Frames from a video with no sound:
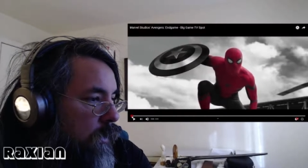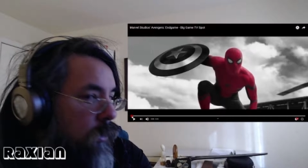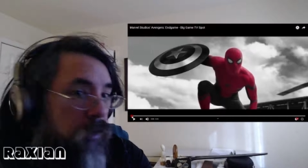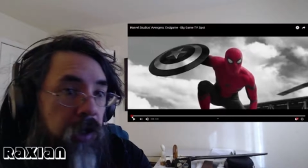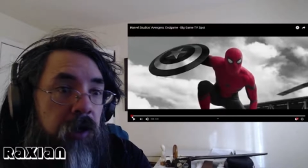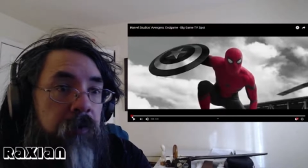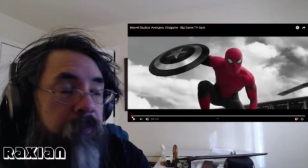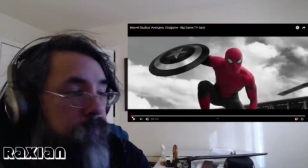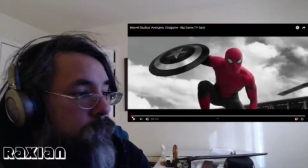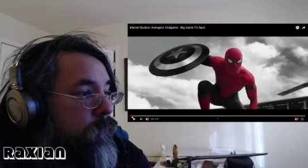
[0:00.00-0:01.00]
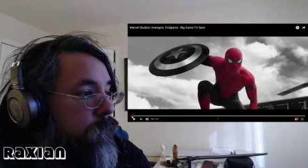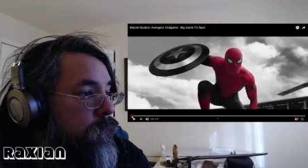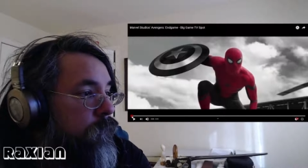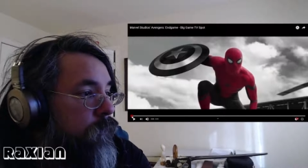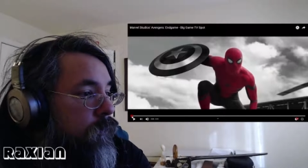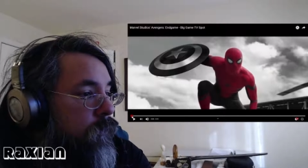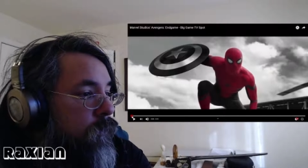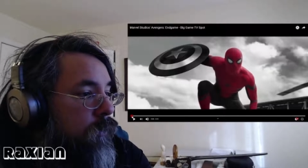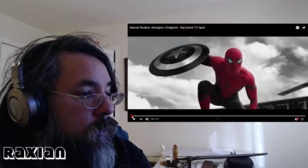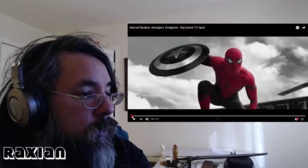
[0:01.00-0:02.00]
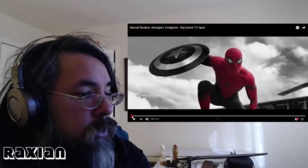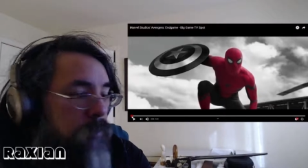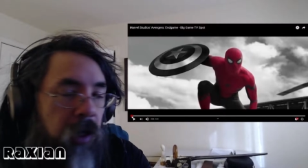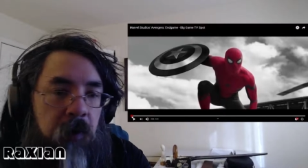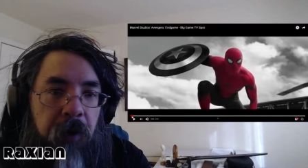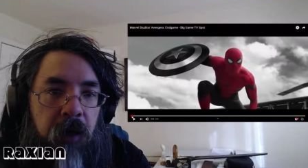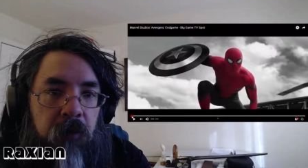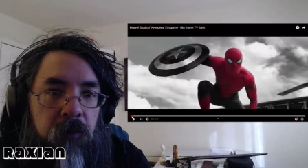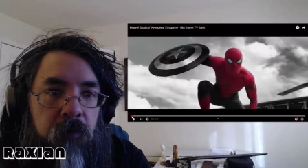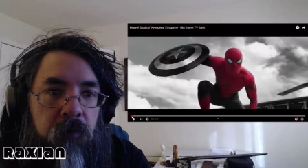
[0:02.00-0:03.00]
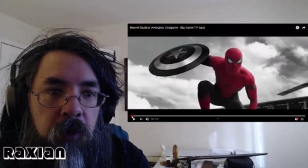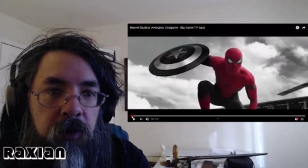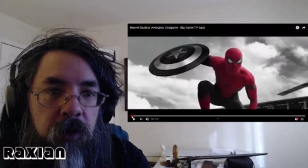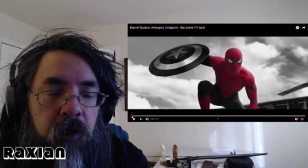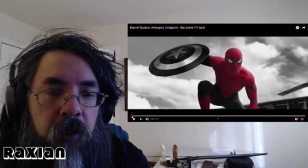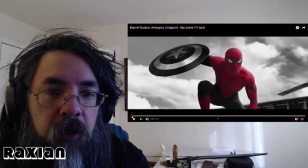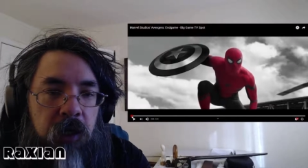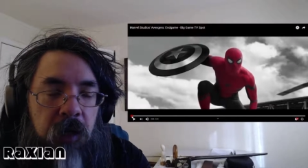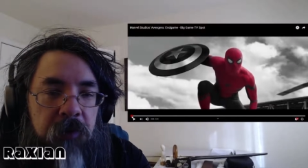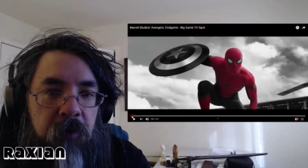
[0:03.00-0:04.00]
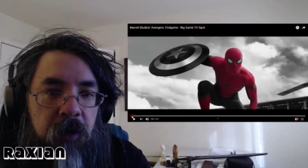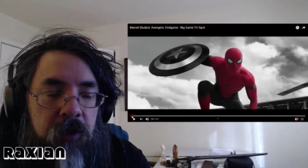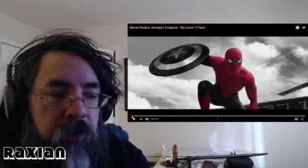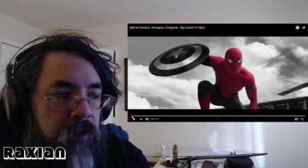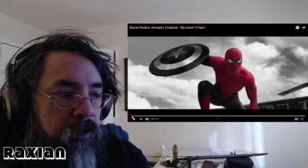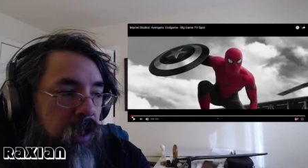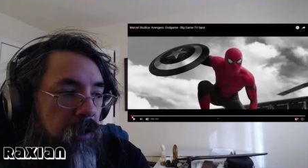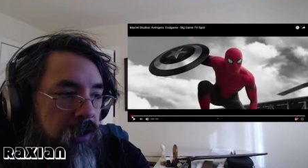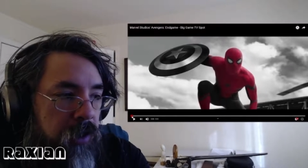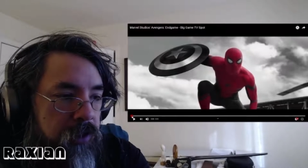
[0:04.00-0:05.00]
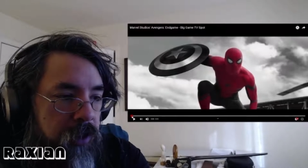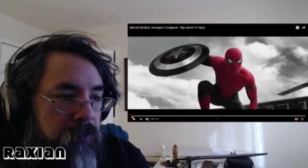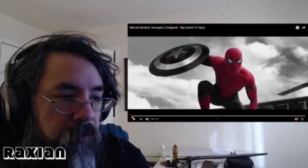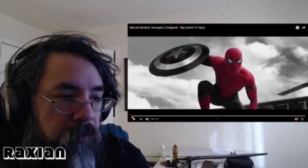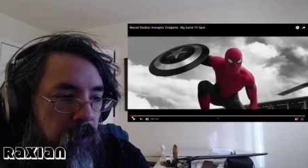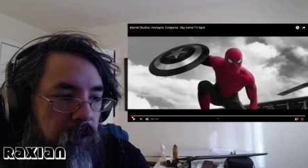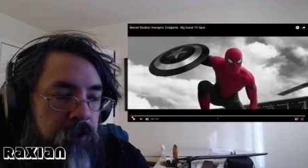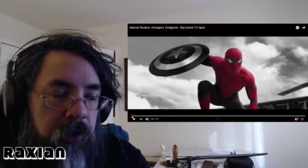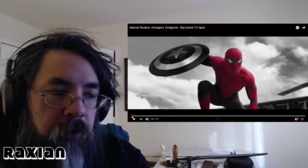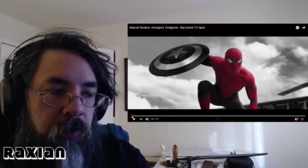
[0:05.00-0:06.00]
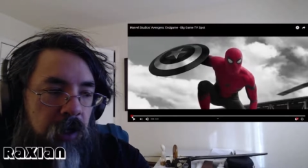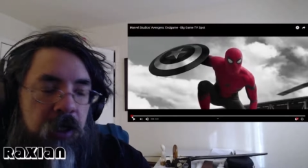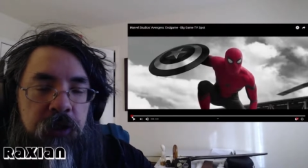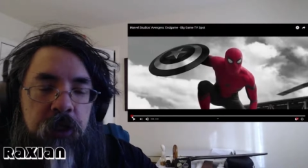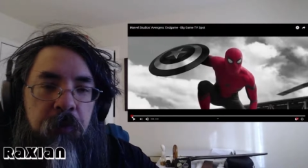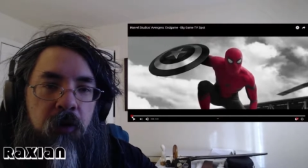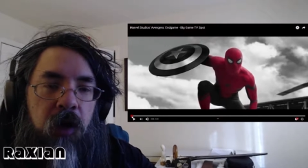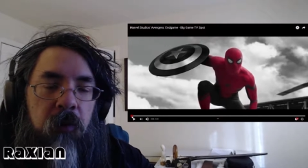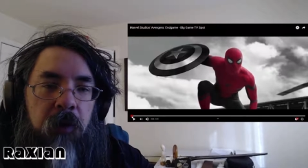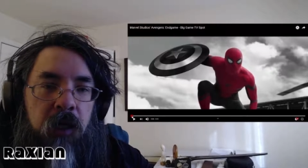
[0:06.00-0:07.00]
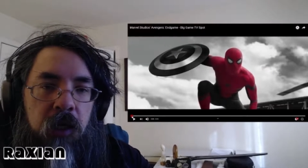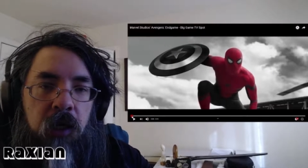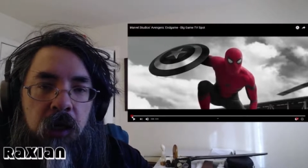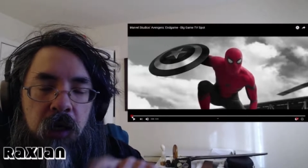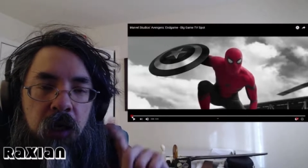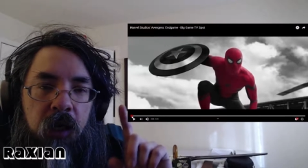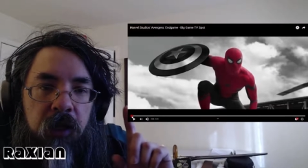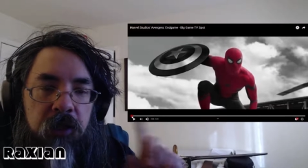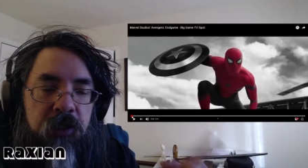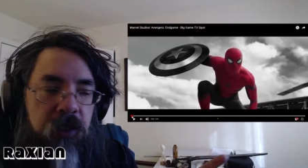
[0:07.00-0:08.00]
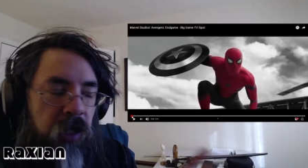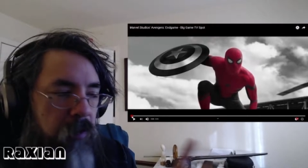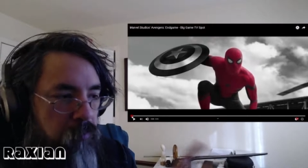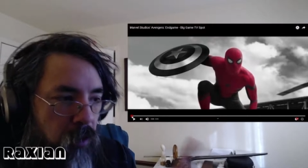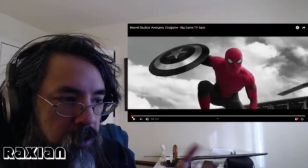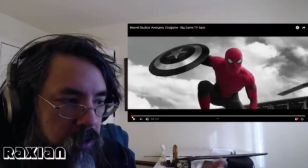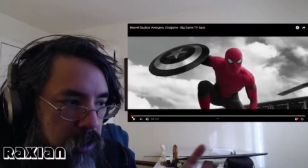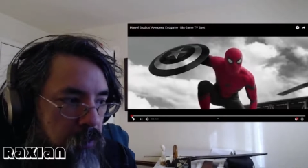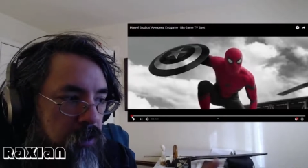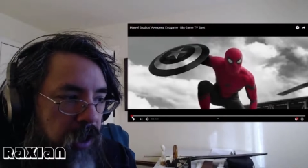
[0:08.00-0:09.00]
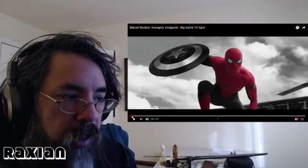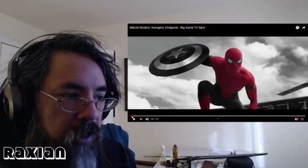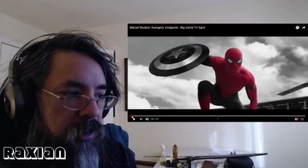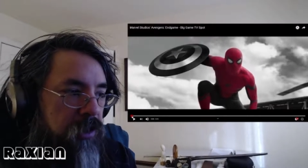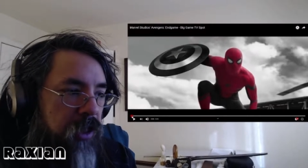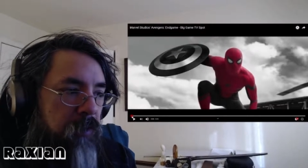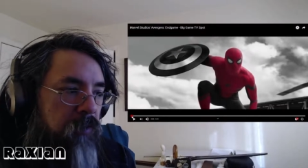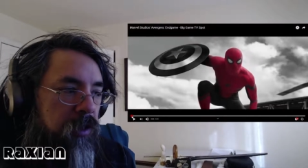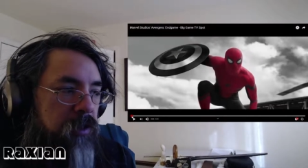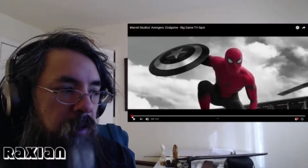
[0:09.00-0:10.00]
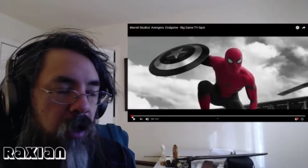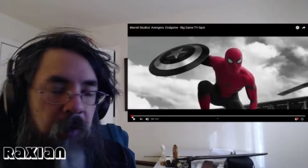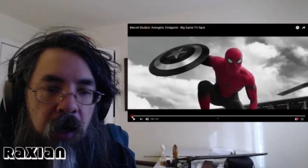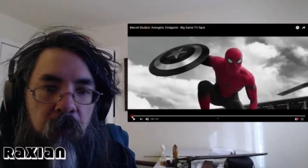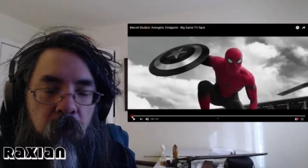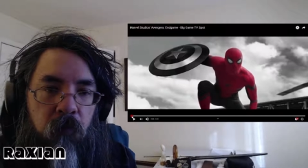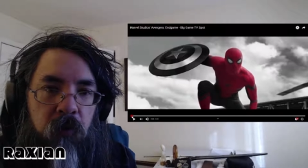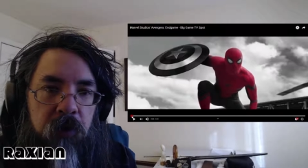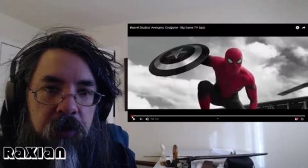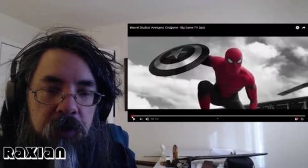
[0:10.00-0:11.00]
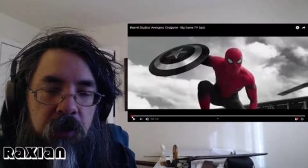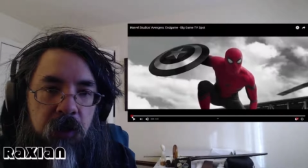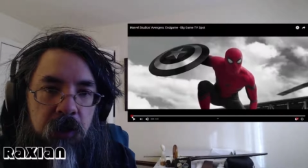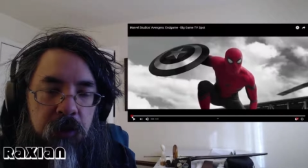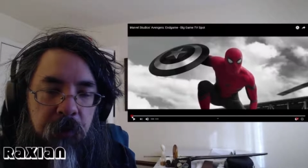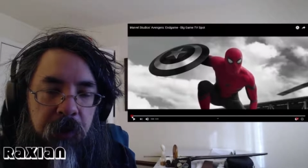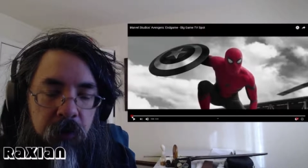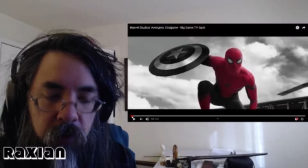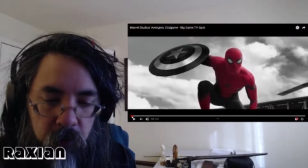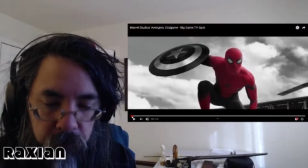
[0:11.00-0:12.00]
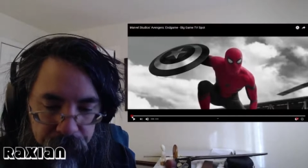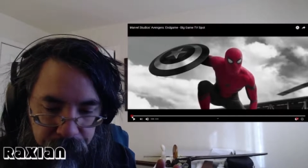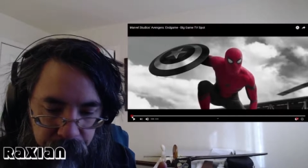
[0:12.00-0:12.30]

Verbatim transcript: Okay, Spider-Man with uh, Captain America's shield. Now, is this referring to? This is probably the scene. Uh, most this most likely is the scene when Spider-Man was uh, doing the whole